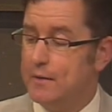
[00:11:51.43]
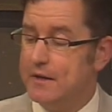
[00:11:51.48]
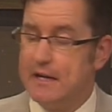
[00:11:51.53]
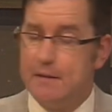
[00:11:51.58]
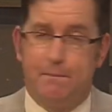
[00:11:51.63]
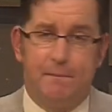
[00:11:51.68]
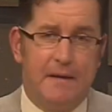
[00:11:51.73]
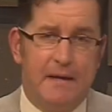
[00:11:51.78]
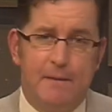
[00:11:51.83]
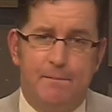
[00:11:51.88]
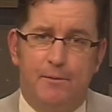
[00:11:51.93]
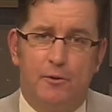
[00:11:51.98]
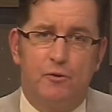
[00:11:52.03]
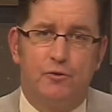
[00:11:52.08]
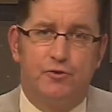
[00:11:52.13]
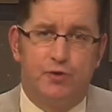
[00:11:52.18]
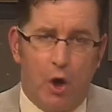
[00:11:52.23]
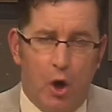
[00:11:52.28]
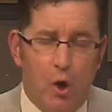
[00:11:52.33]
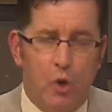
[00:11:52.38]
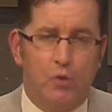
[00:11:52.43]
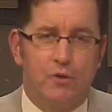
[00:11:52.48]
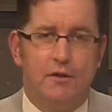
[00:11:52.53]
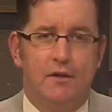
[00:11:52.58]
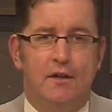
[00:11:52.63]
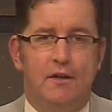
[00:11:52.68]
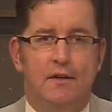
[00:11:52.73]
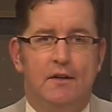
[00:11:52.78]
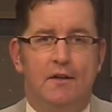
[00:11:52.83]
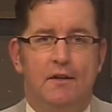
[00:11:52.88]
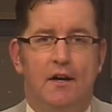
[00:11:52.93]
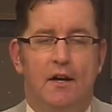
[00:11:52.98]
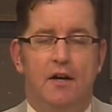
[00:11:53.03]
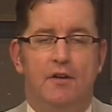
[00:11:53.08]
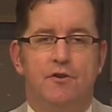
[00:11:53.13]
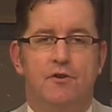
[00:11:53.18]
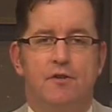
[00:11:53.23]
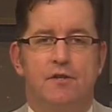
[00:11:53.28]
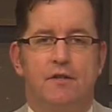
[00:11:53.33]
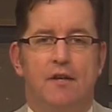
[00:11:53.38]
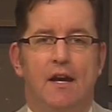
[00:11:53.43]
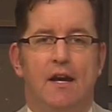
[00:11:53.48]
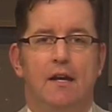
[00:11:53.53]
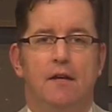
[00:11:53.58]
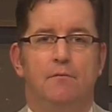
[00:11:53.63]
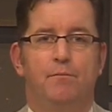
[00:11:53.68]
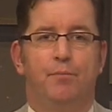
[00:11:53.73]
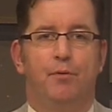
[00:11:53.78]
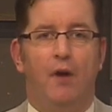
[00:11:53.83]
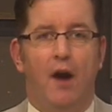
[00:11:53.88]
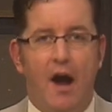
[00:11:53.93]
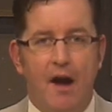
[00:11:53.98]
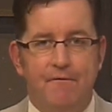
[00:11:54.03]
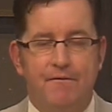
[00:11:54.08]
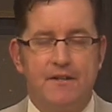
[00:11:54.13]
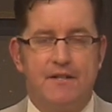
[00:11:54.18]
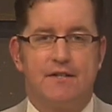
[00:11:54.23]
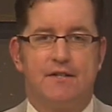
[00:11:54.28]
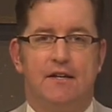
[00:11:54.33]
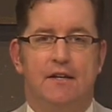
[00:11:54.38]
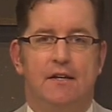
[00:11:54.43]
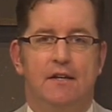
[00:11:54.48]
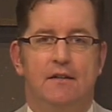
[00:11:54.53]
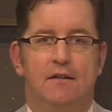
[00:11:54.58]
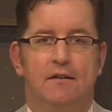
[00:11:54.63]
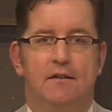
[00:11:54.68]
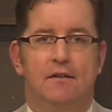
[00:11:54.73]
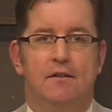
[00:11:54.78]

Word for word: many people don't understand prophecy,